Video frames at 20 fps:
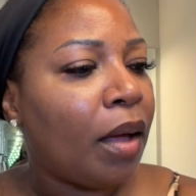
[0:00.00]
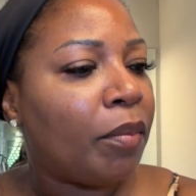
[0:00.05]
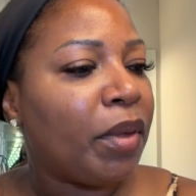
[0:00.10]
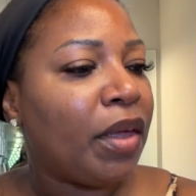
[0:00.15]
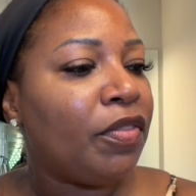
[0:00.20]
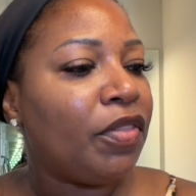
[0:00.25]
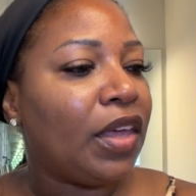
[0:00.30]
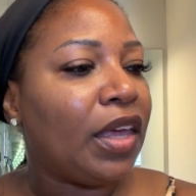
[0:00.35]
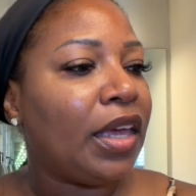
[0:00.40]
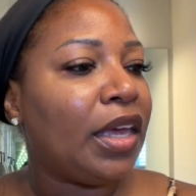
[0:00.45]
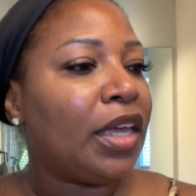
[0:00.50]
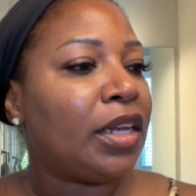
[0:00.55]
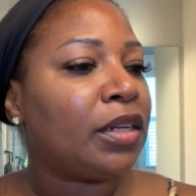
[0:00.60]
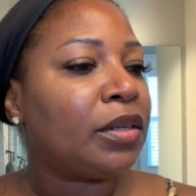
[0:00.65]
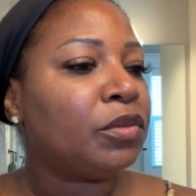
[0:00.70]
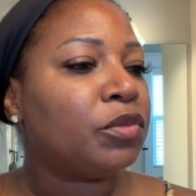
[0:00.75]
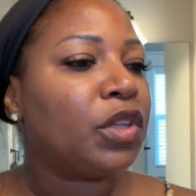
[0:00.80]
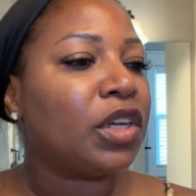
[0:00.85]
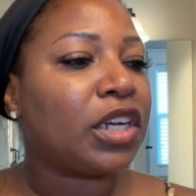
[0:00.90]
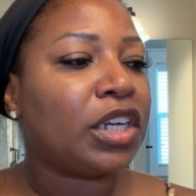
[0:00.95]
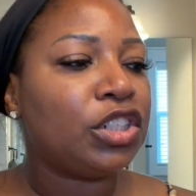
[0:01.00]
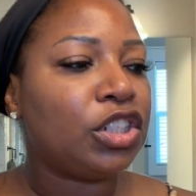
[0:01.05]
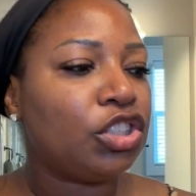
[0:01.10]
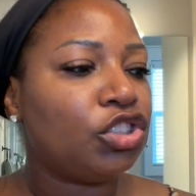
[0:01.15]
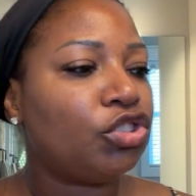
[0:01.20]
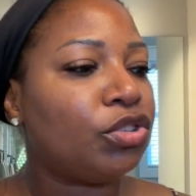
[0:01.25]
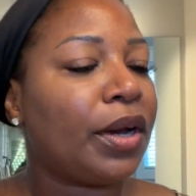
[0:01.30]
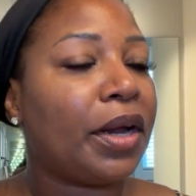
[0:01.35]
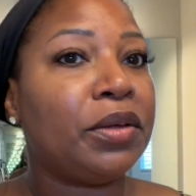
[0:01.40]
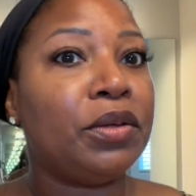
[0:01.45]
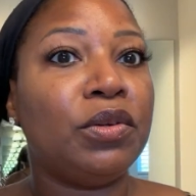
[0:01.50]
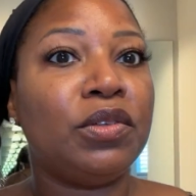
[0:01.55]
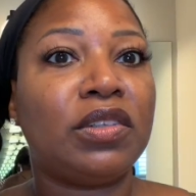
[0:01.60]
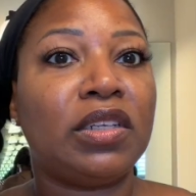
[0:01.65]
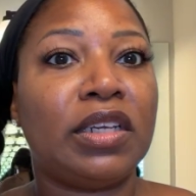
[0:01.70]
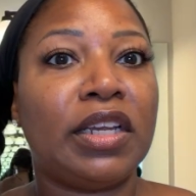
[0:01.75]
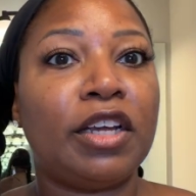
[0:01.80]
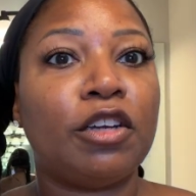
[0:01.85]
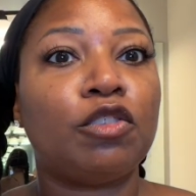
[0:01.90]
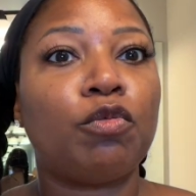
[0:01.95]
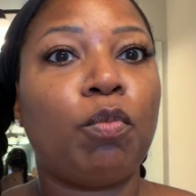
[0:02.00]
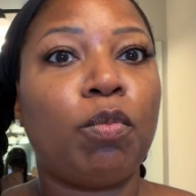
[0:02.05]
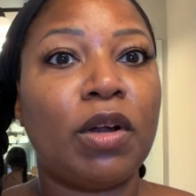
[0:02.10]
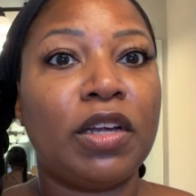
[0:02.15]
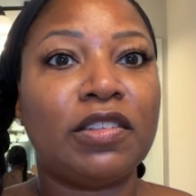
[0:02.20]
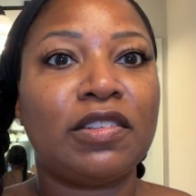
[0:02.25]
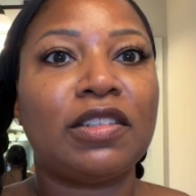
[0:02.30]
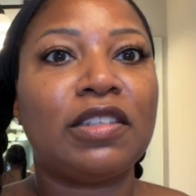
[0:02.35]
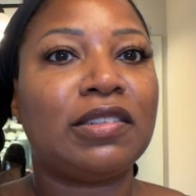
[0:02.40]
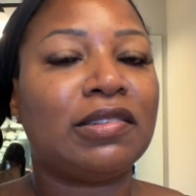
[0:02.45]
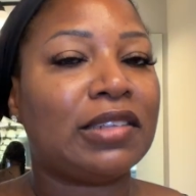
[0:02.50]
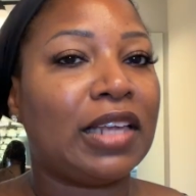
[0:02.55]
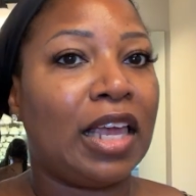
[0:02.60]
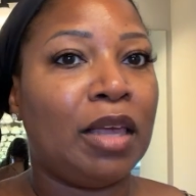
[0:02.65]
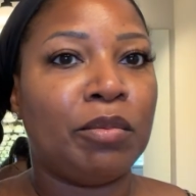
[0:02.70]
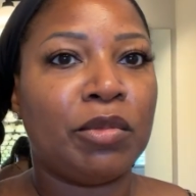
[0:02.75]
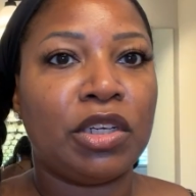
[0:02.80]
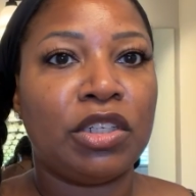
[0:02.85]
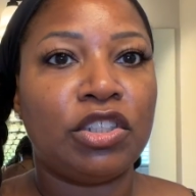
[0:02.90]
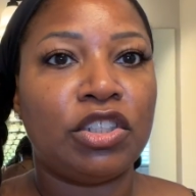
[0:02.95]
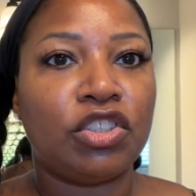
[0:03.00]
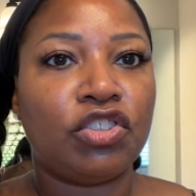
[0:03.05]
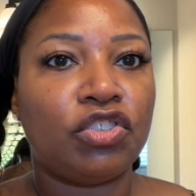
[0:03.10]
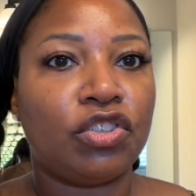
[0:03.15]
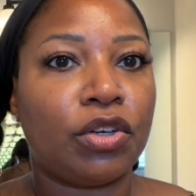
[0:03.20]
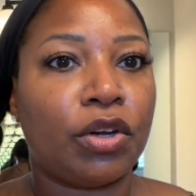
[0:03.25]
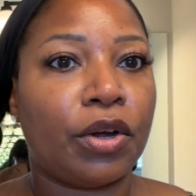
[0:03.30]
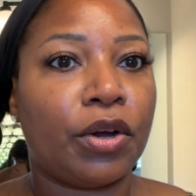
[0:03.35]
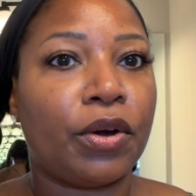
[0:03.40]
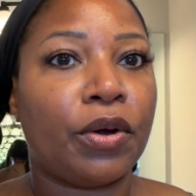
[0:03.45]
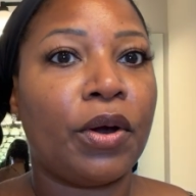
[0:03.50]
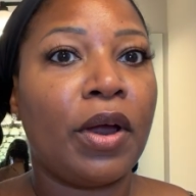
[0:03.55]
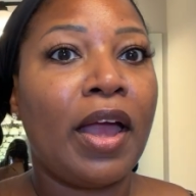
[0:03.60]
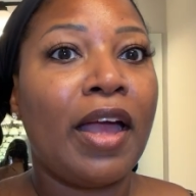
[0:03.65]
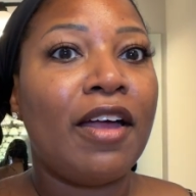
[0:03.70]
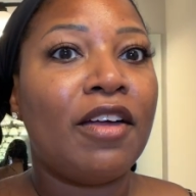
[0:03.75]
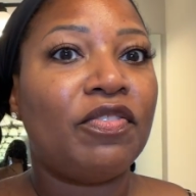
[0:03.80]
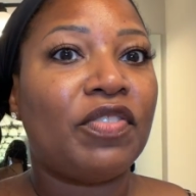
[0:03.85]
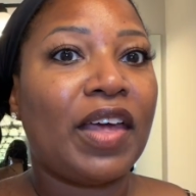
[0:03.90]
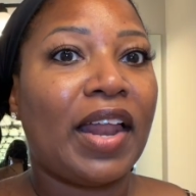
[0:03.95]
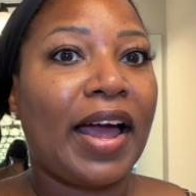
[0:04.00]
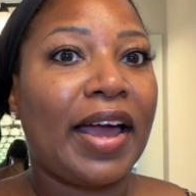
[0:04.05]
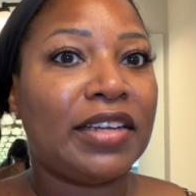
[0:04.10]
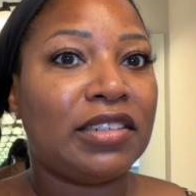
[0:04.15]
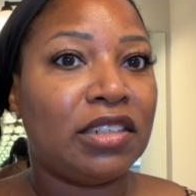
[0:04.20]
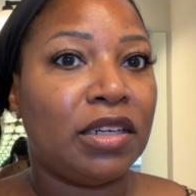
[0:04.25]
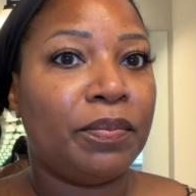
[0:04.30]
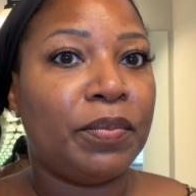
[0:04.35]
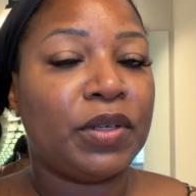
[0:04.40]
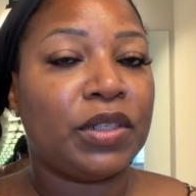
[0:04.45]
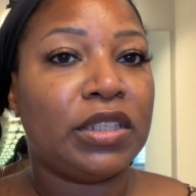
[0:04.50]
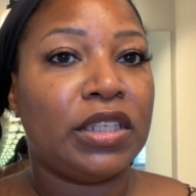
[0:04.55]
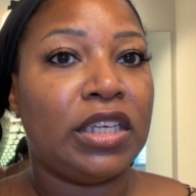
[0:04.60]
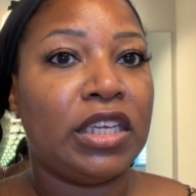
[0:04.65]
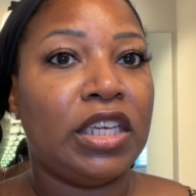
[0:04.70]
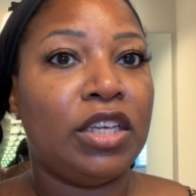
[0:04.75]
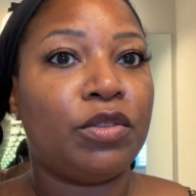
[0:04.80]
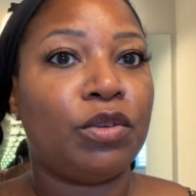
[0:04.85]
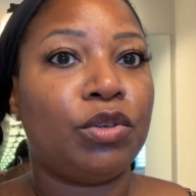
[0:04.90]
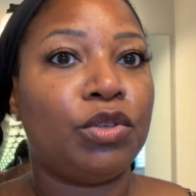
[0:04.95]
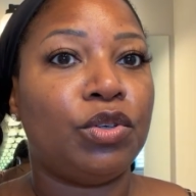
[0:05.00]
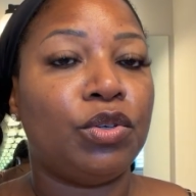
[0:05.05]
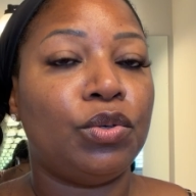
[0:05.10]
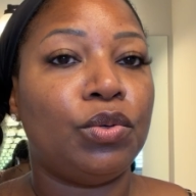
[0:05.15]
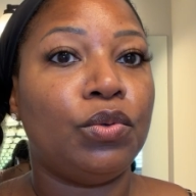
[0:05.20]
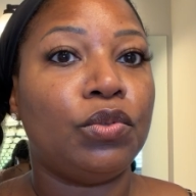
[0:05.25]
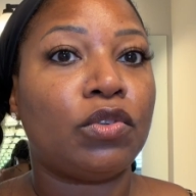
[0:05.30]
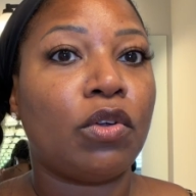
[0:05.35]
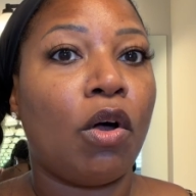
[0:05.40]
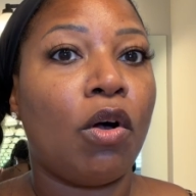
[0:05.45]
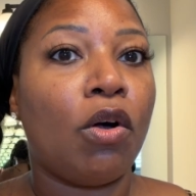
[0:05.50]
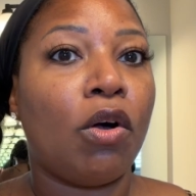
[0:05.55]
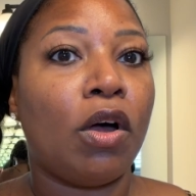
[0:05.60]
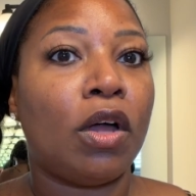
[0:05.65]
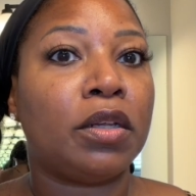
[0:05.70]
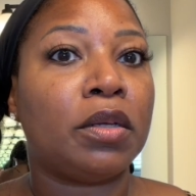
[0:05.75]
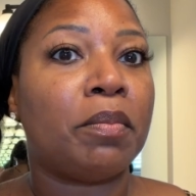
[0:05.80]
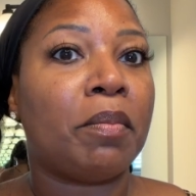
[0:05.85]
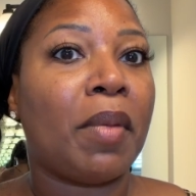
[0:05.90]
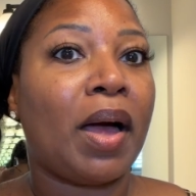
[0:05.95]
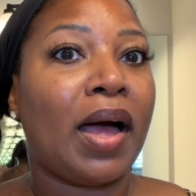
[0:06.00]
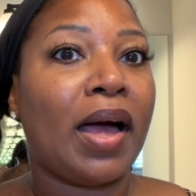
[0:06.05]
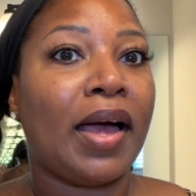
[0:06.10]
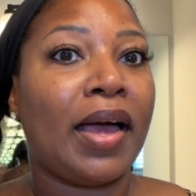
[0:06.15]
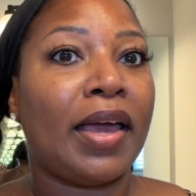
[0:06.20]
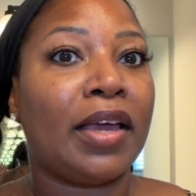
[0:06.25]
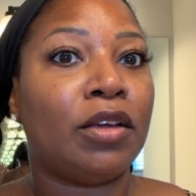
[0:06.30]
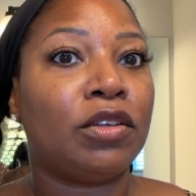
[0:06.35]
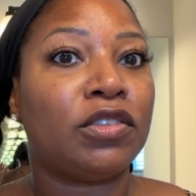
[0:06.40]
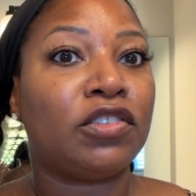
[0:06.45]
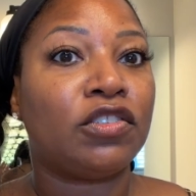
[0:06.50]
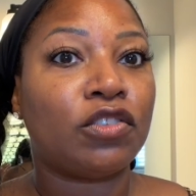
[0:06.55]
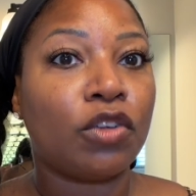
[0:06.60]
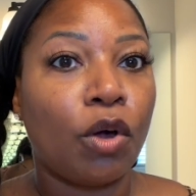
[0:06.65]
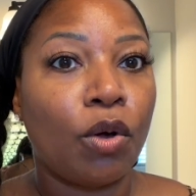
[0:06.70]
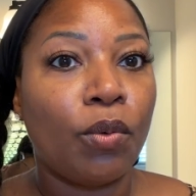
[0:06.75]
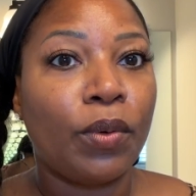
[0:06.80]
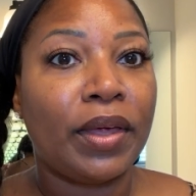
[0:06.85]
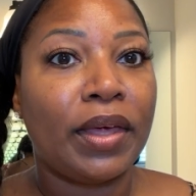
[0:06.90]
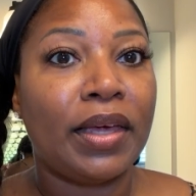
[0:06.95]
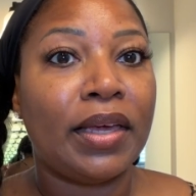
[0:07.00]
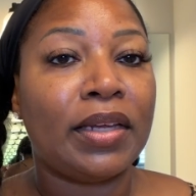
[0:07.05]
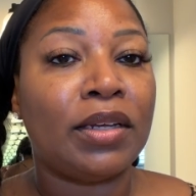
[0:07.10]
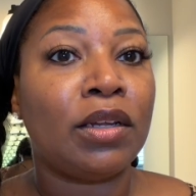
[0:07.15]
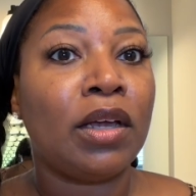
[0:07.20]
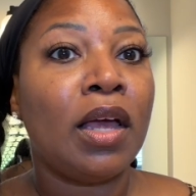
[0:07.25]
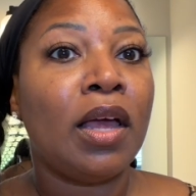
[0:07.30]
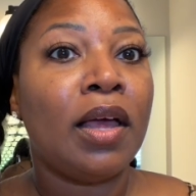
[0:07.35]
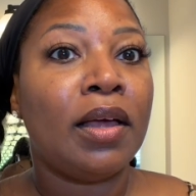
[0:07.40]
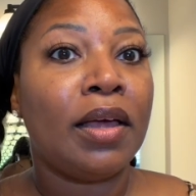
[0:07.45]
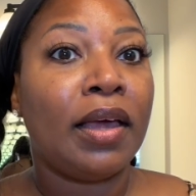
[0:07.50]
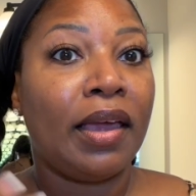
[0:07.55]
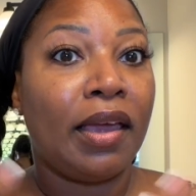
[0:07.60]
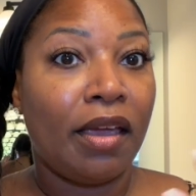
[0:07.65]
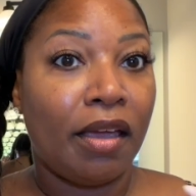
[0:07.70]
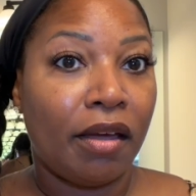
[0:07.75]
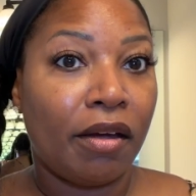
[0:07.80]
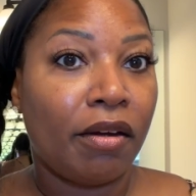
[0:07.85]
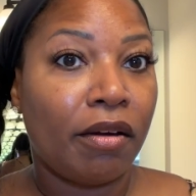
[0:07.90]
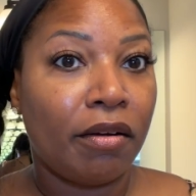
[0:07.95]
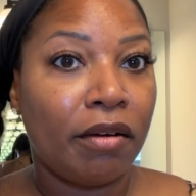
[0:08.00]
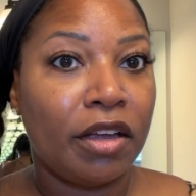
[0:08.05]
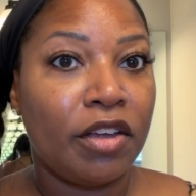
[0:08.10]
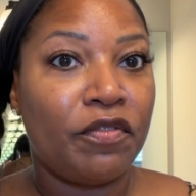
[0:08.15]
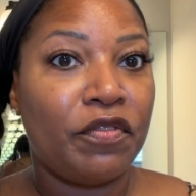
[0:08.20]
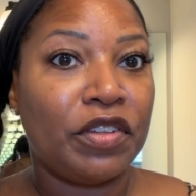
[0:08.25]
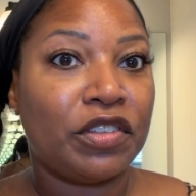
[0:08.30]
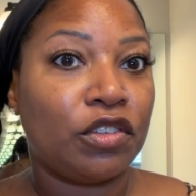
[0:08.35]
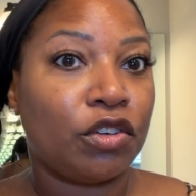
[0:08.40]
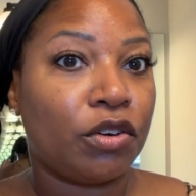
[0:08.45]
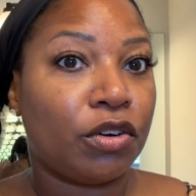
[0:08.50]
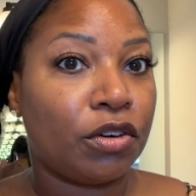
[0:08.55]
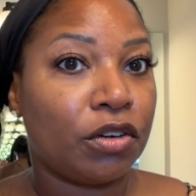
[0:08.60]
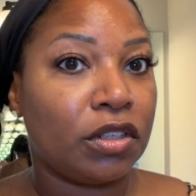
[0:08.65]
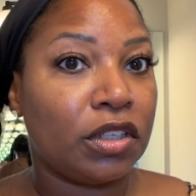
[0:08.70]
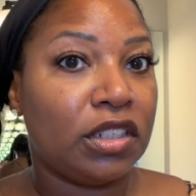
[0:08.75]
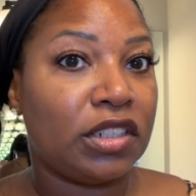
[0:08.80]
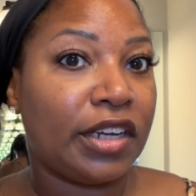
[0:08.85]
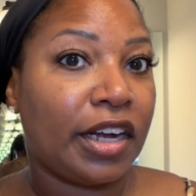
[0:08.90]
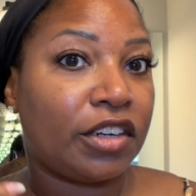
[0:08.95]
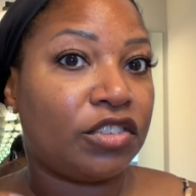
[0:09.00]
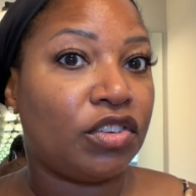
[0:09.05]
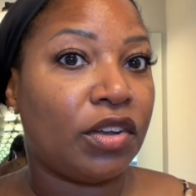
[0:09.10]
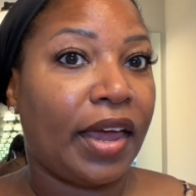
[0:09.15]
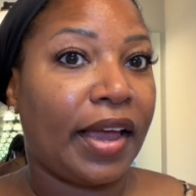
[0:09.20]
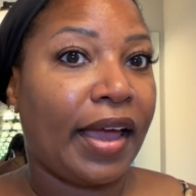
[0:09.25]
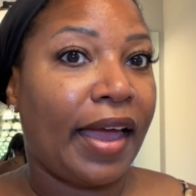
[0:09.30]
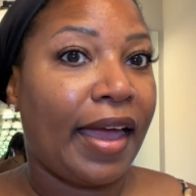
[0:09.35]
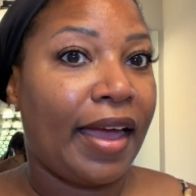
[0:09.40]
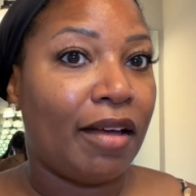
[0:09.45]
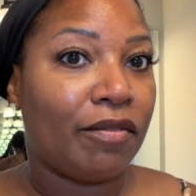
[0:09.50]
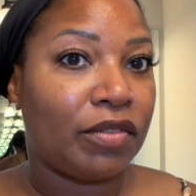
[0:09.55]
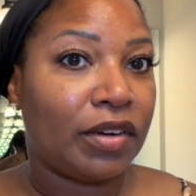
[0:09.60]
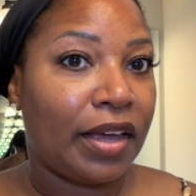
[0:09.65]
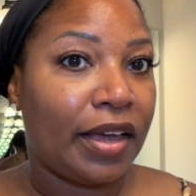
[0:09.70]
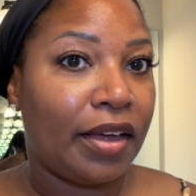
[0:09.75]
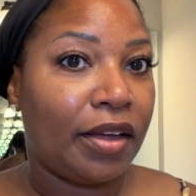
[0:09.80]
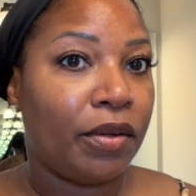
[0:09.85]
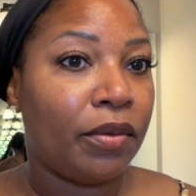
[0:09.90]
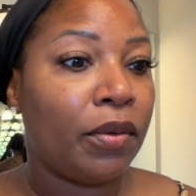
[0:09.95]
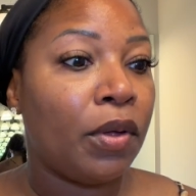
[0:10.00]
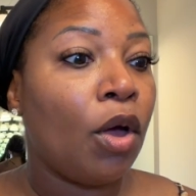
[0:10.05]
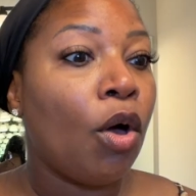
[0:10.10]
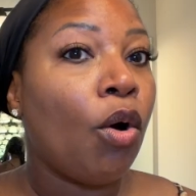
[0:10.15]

And then the conditioner I use in there is the same conditioner that I typically either use on my sew-in hair, if it's a curly texture like I have now,